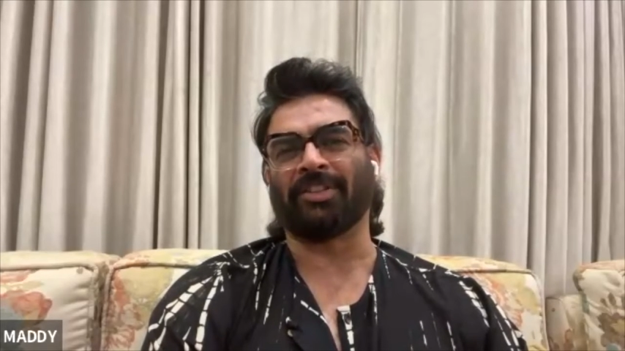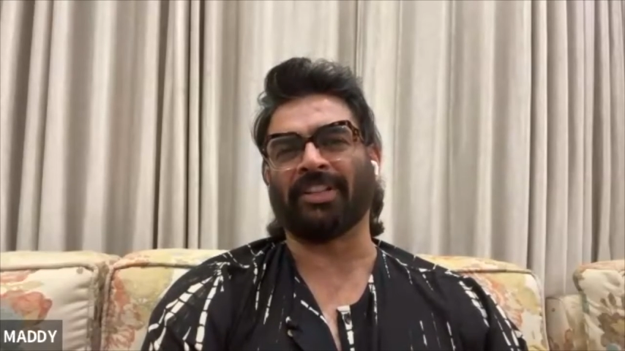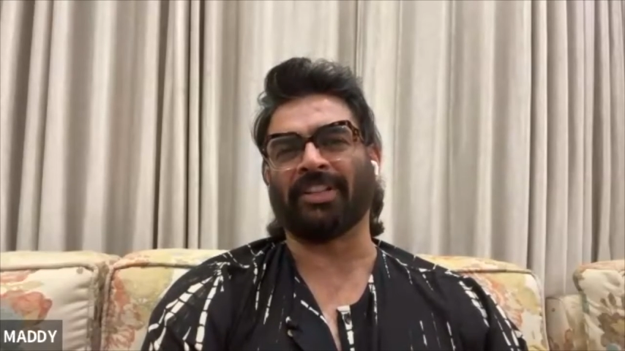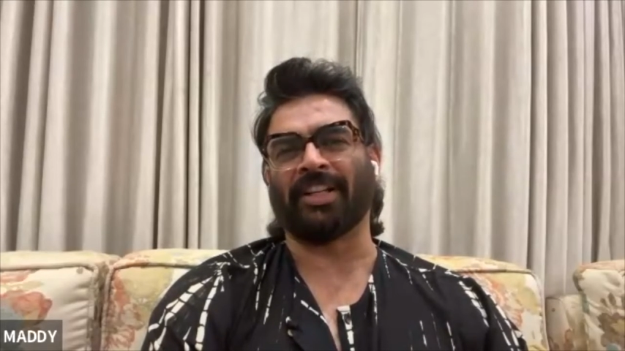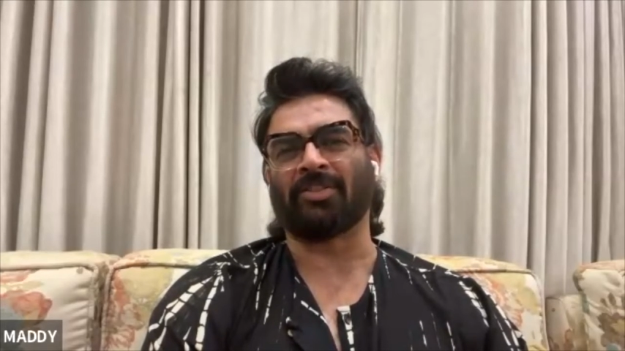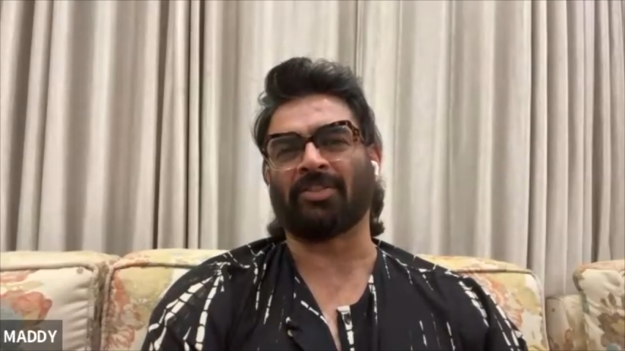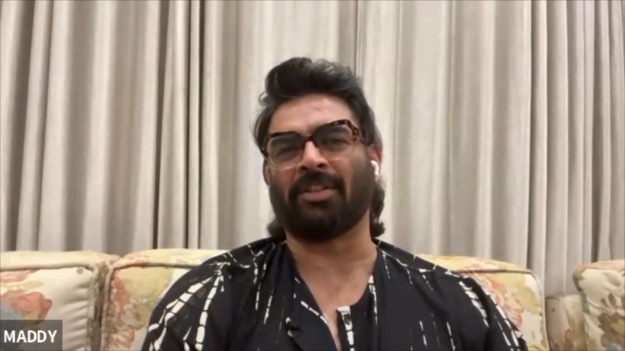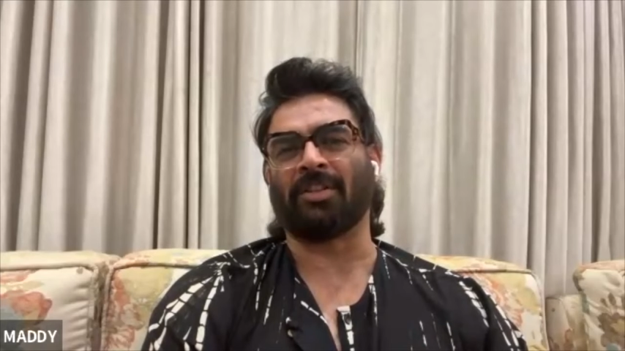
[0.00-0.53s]
is
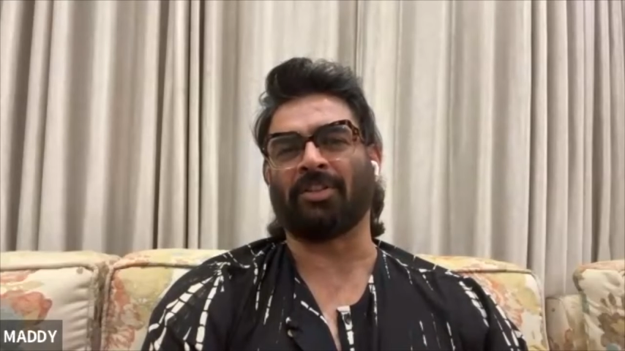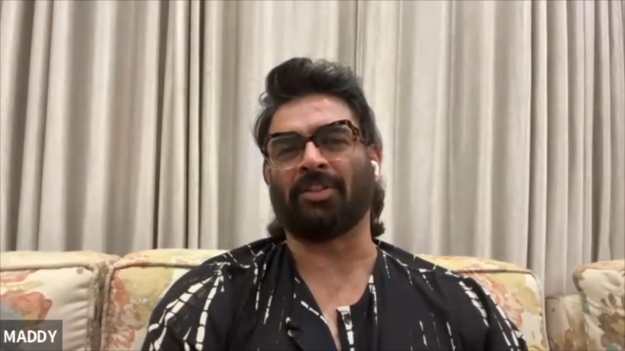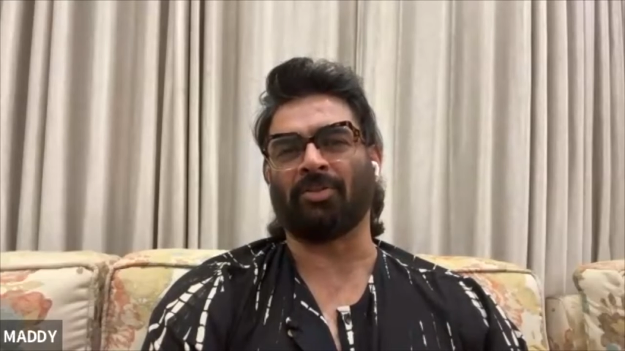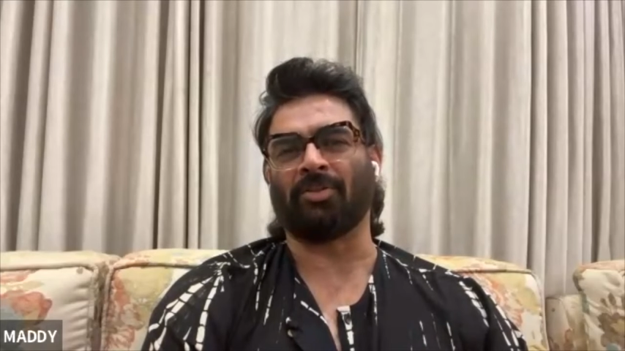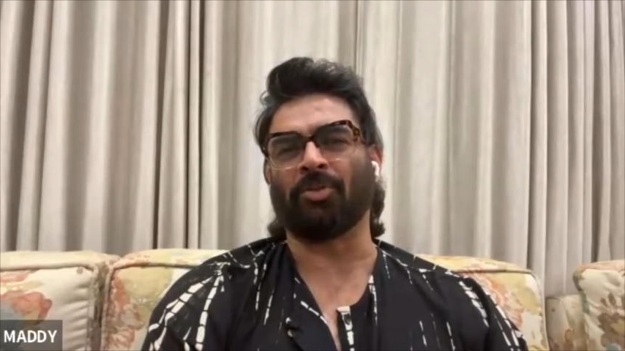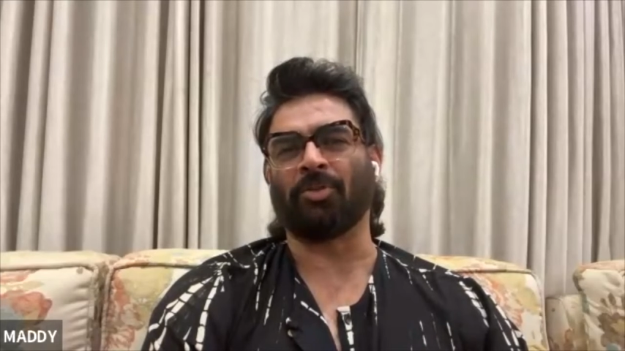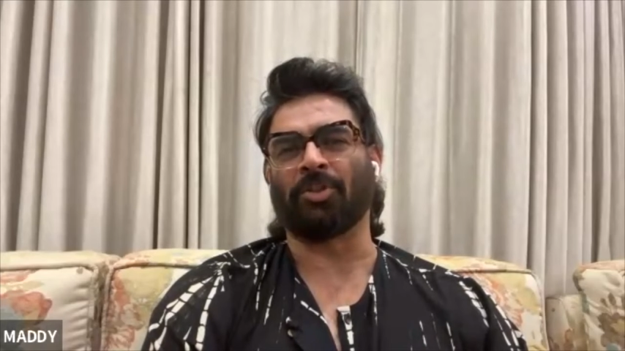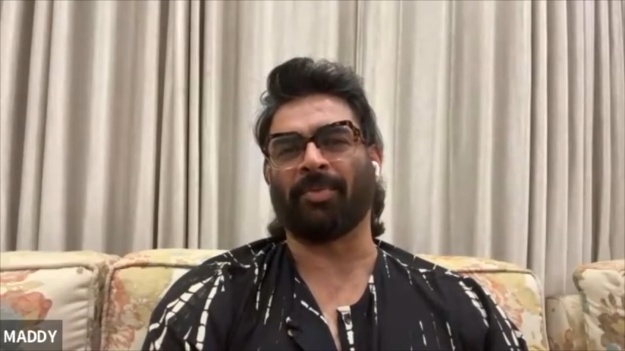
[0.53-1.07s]
actually a
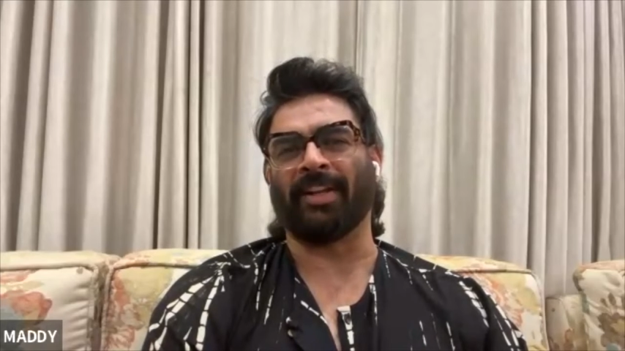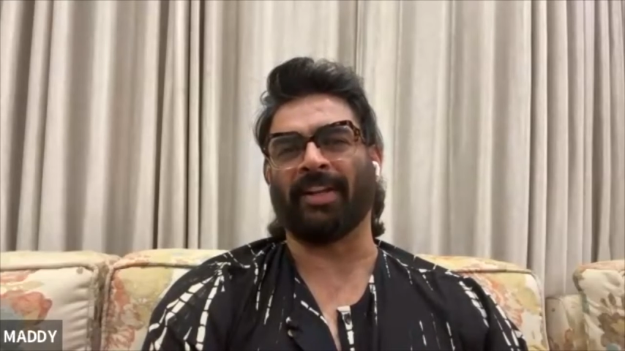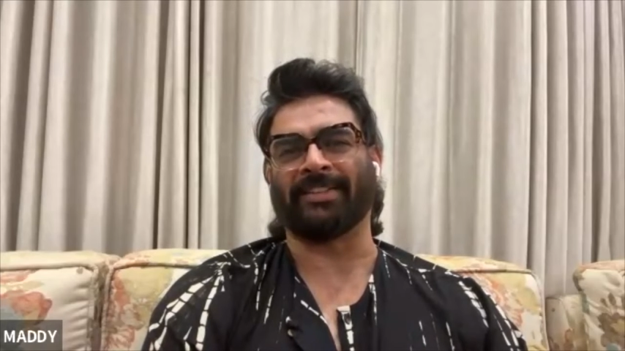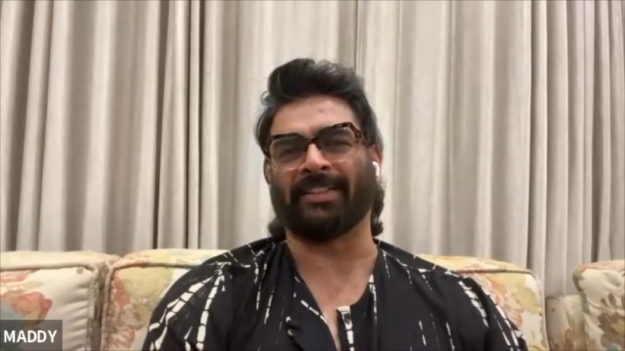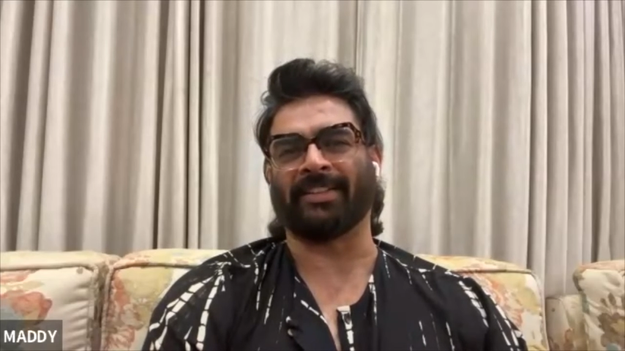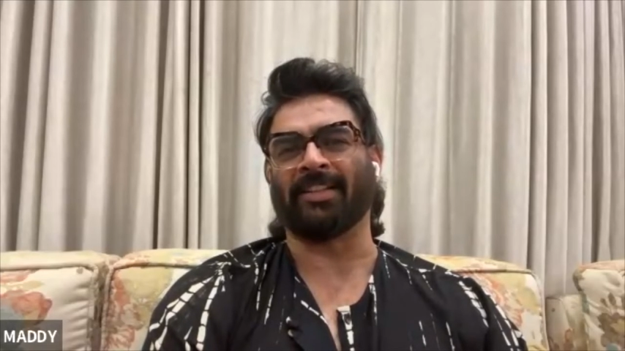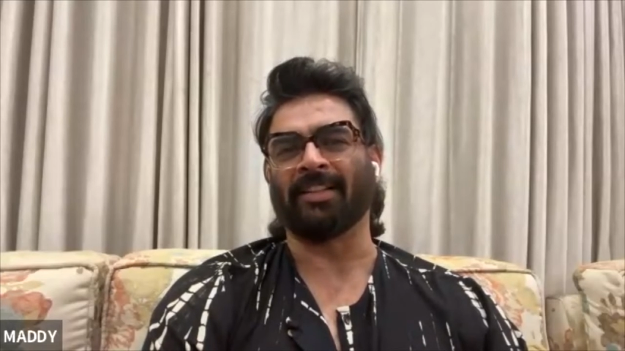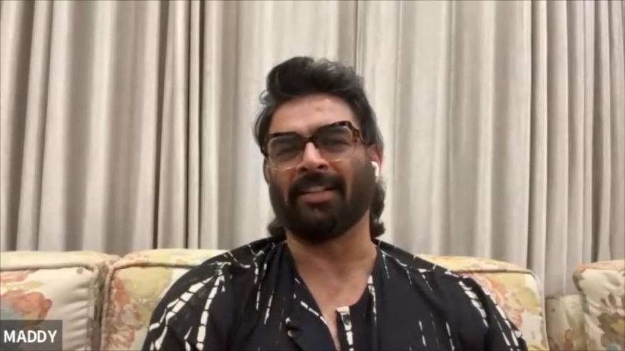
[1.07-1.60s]
huge
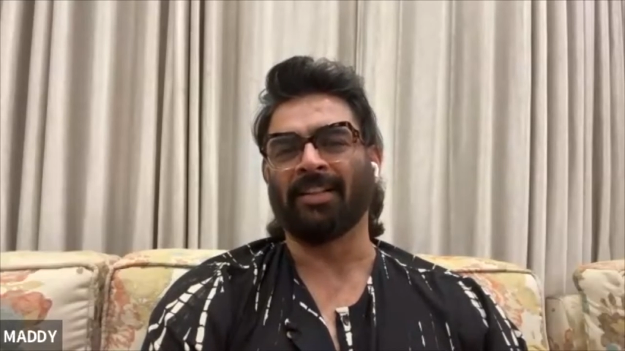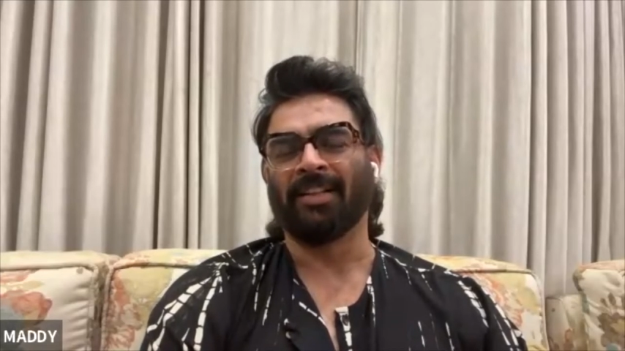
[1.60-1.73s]
blessing.